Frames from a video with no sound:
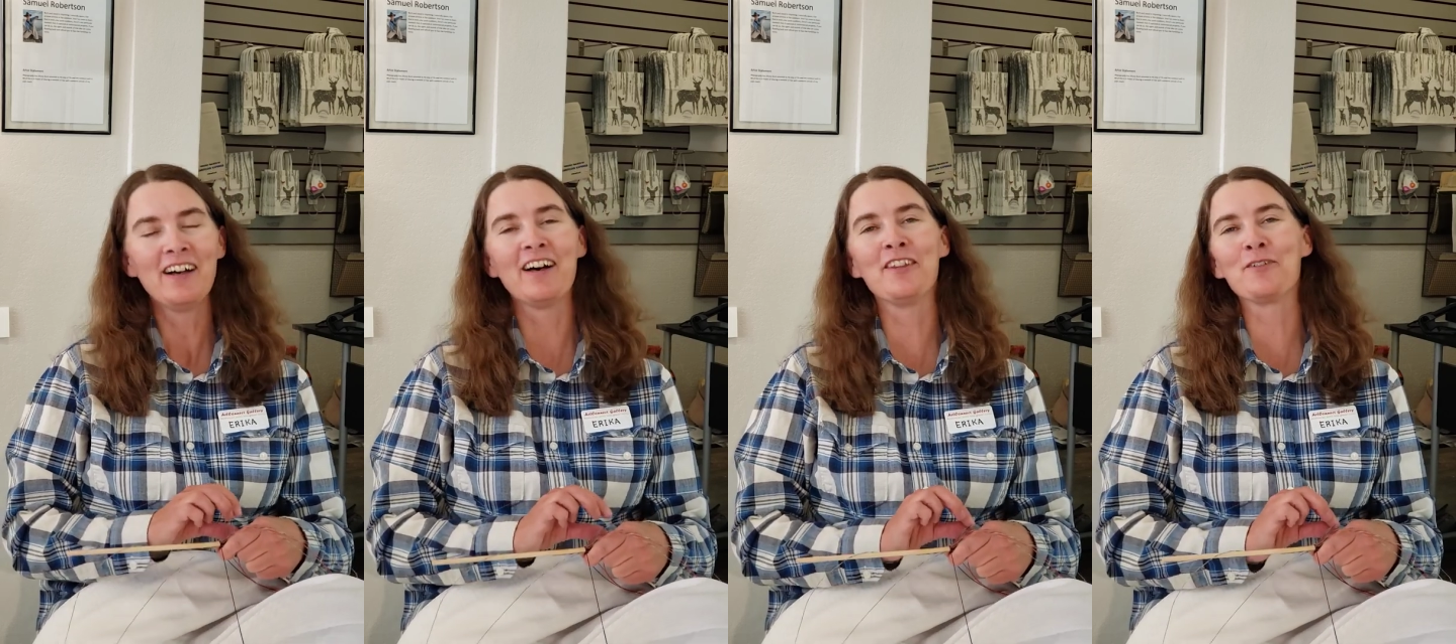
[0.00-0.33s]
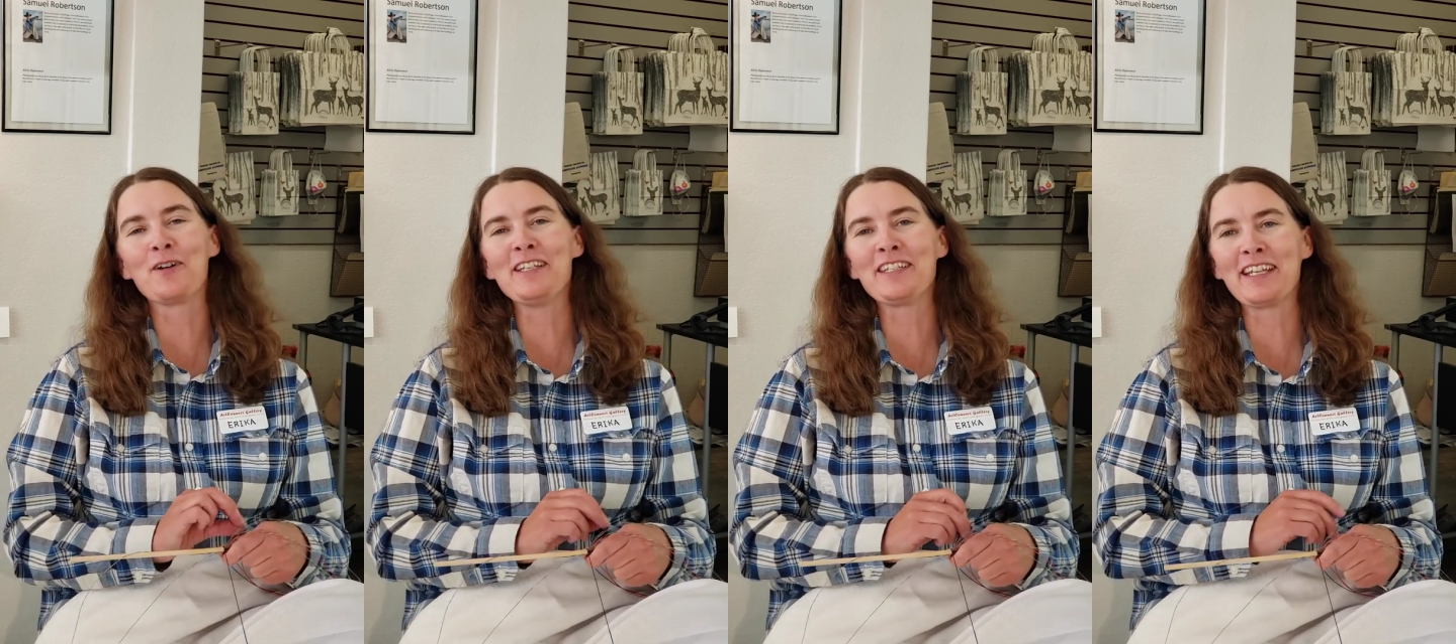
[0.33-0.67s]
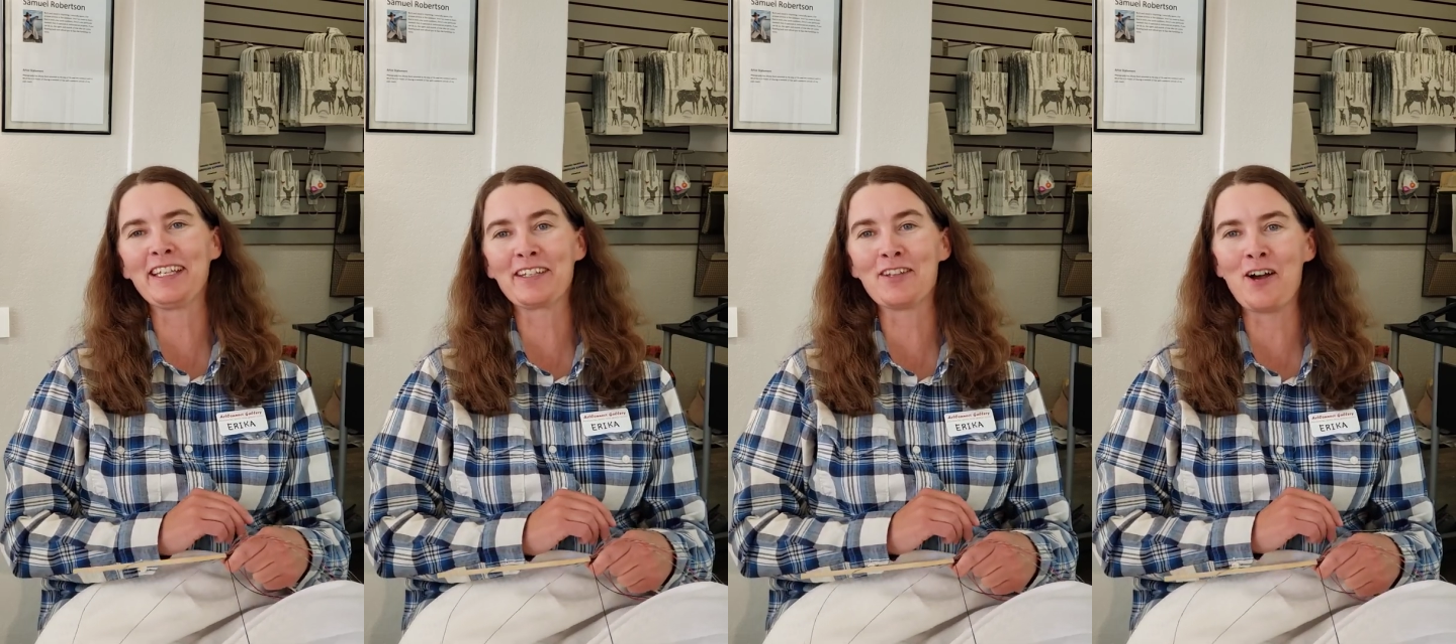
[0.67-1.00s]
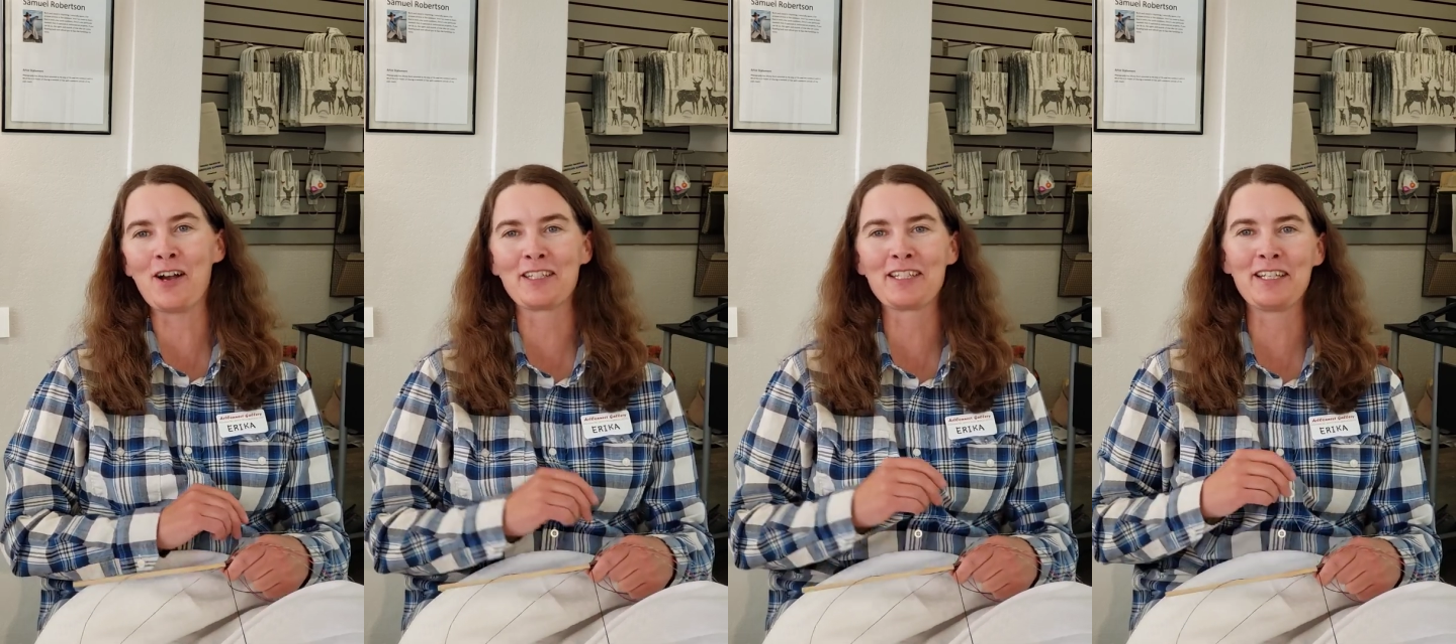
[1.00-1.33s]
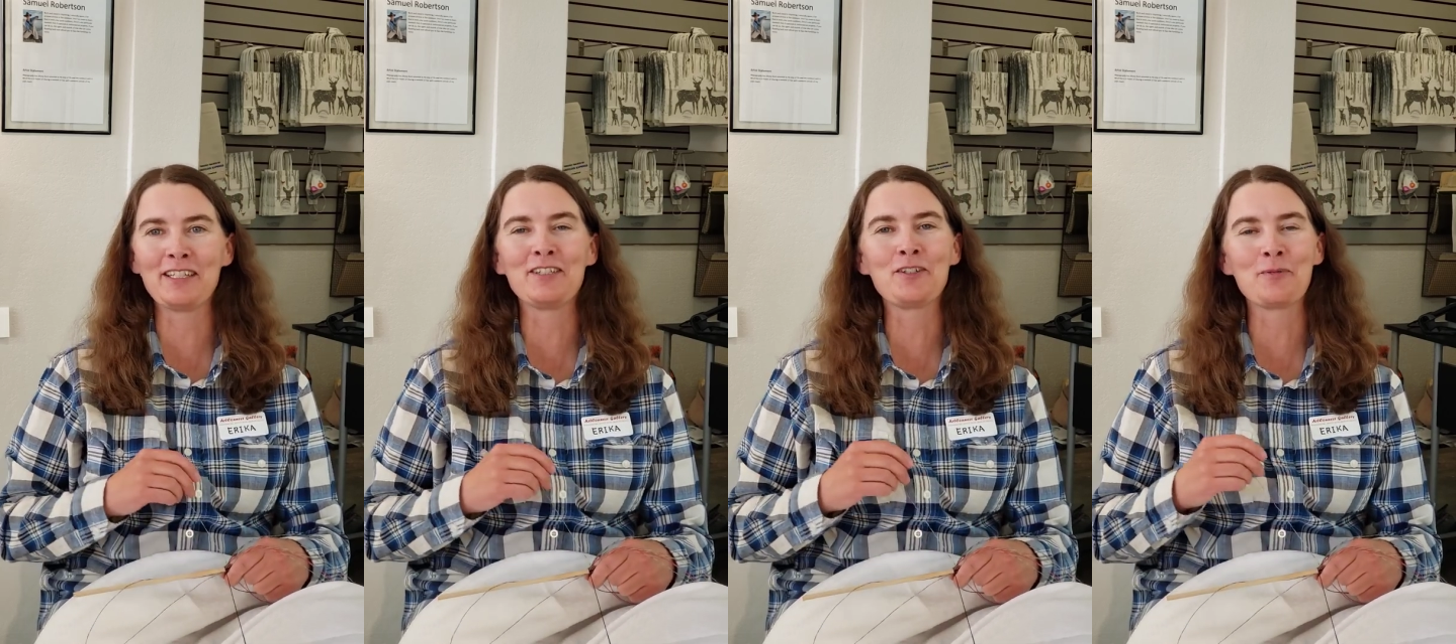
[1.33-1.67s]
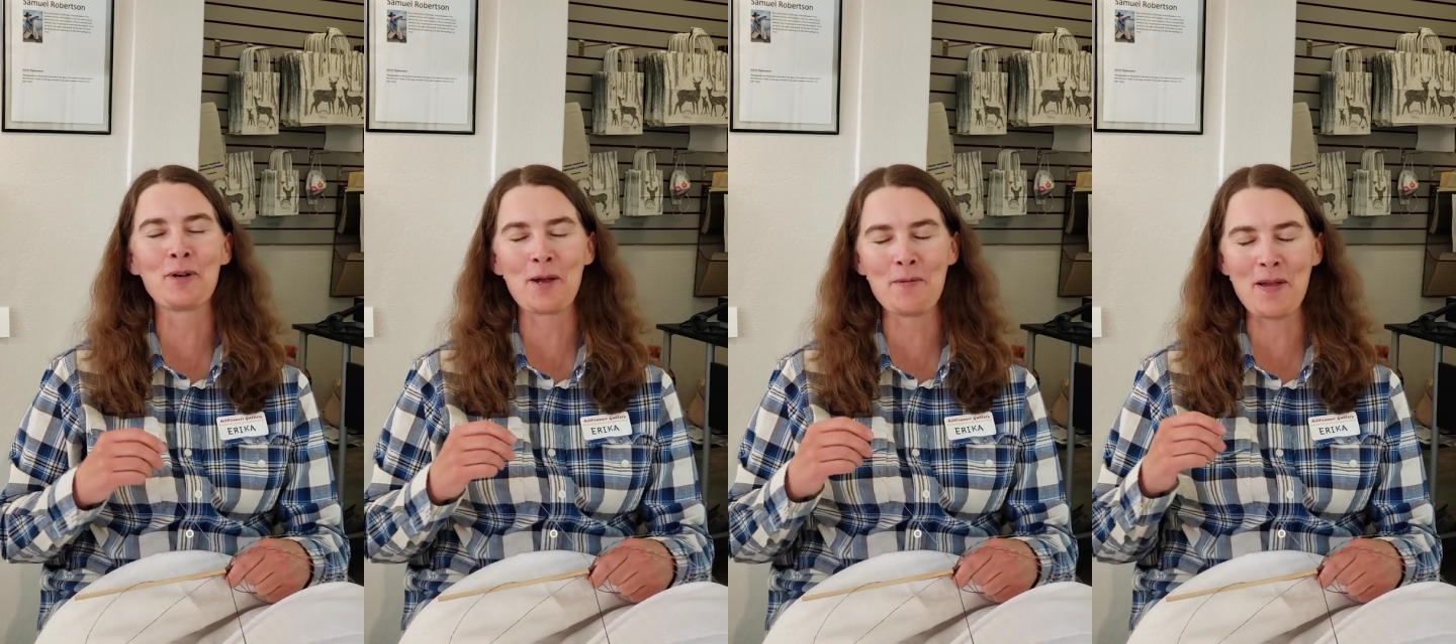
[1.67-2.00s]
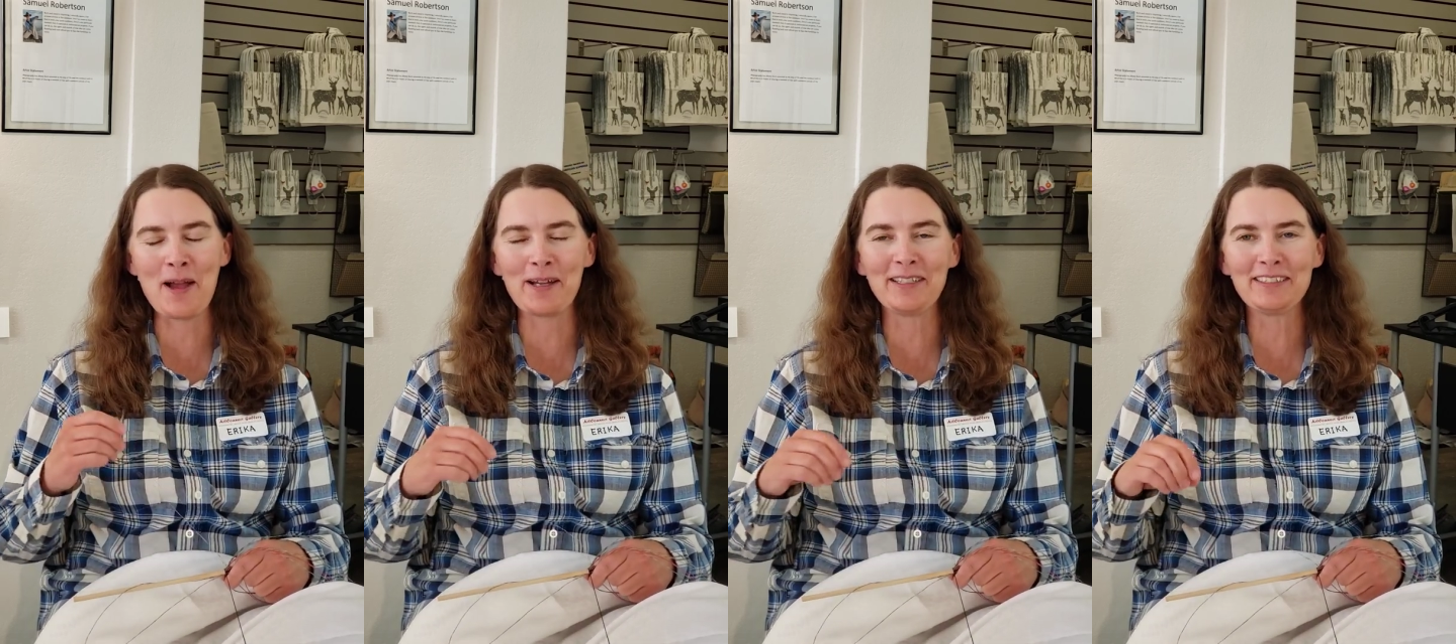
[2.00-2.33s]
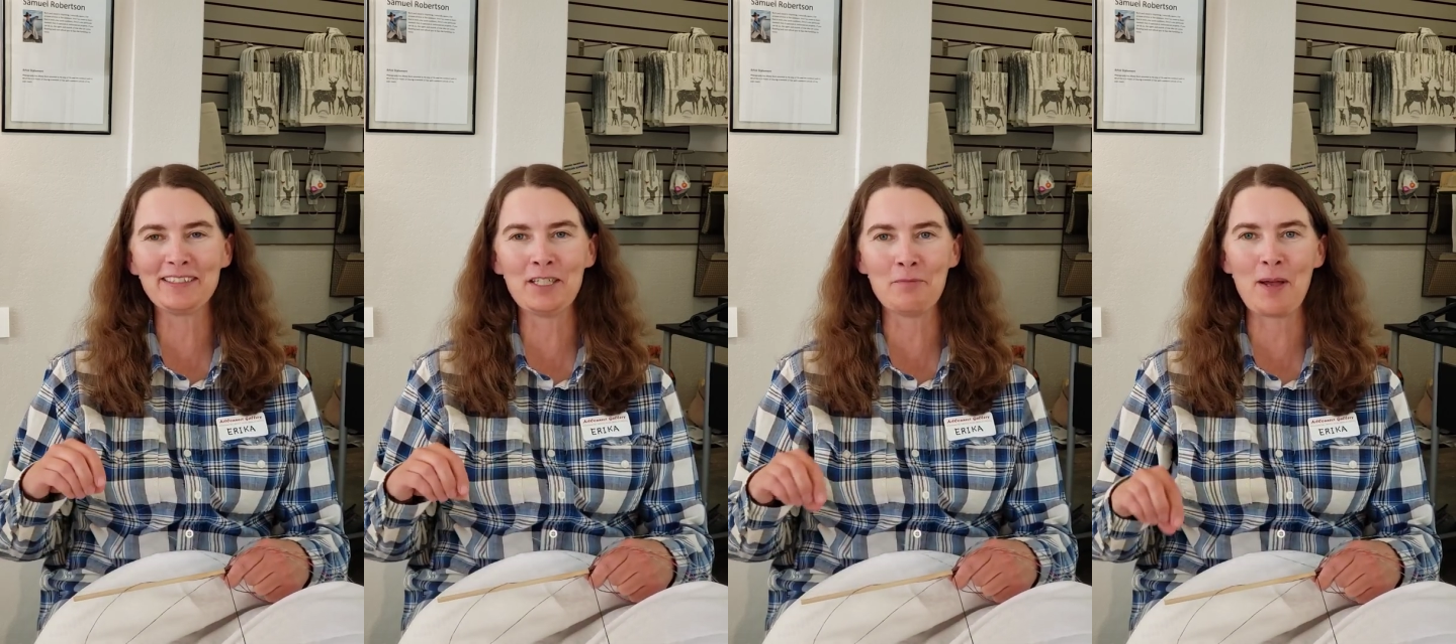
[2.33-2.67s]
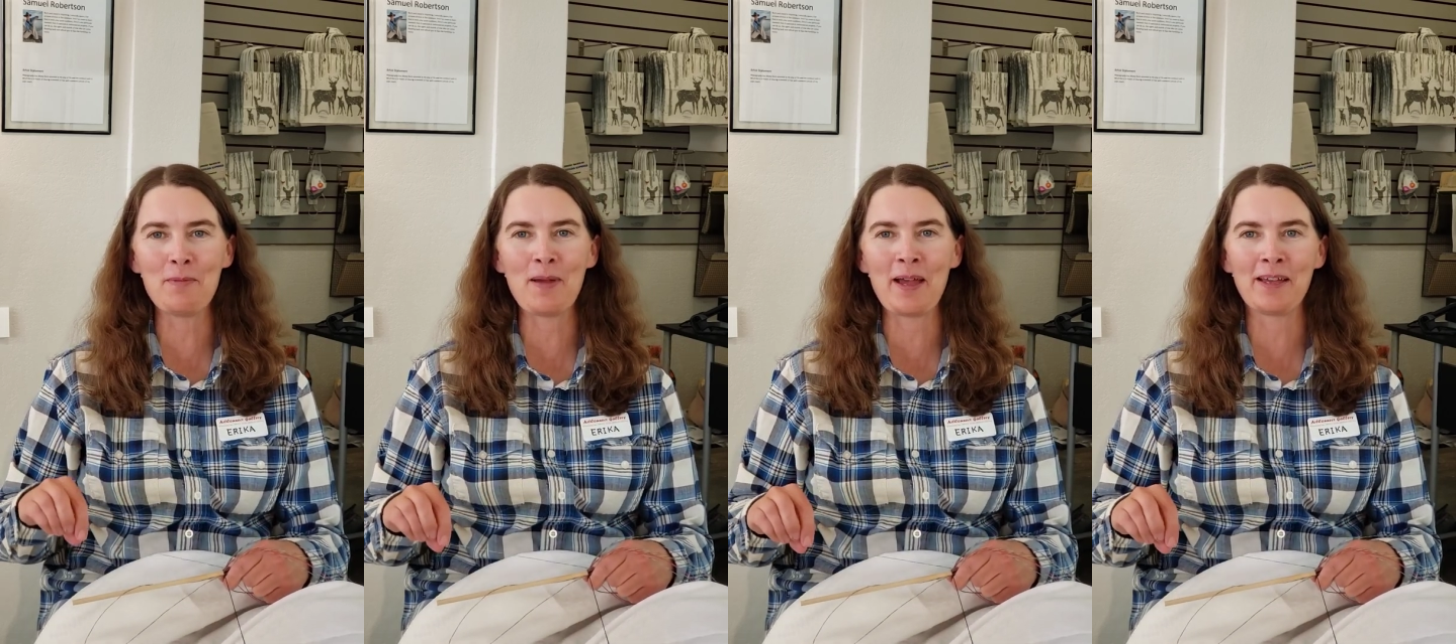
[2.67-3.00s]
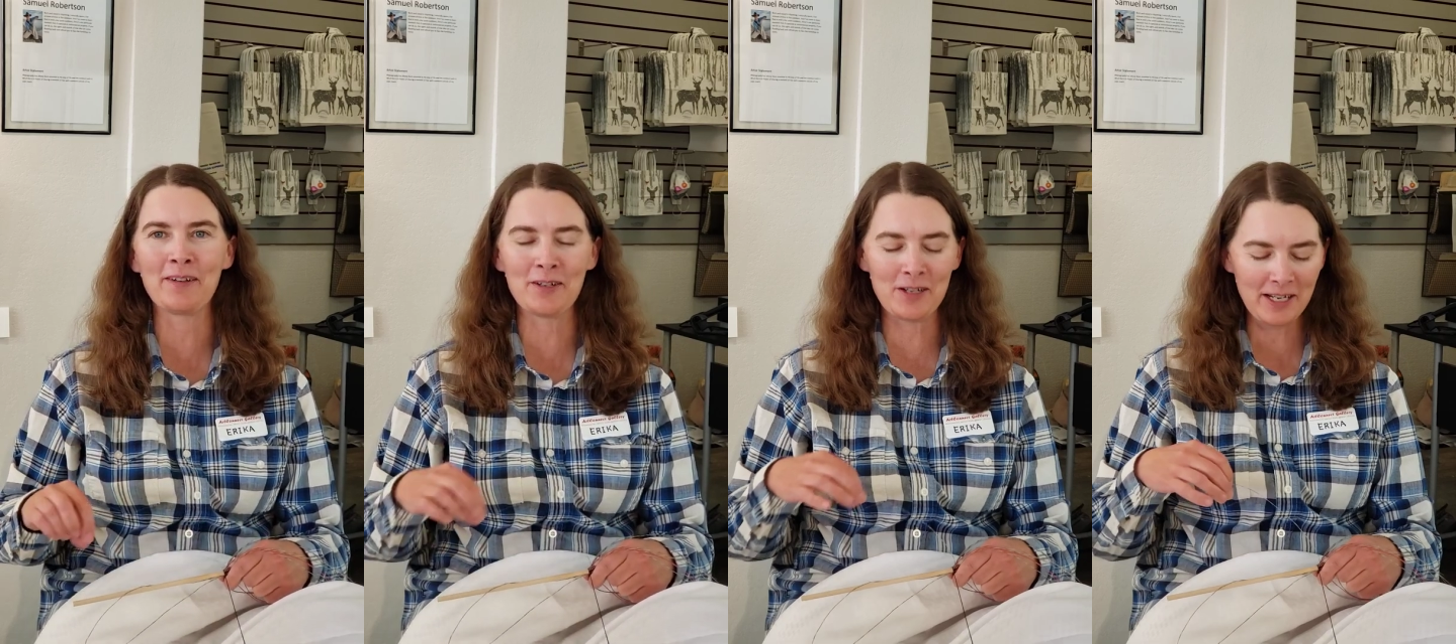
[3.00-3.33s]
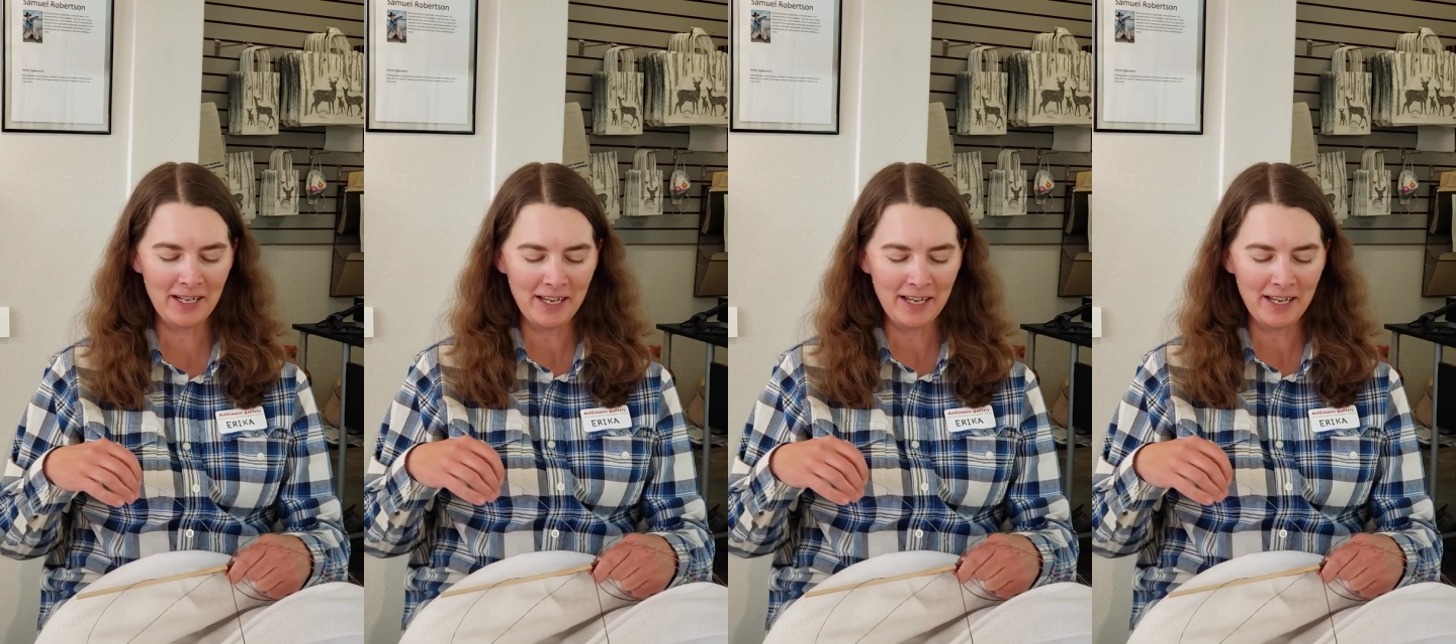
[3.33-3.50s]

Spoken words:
Otherwise I get lost as to where I'm at in my pattern.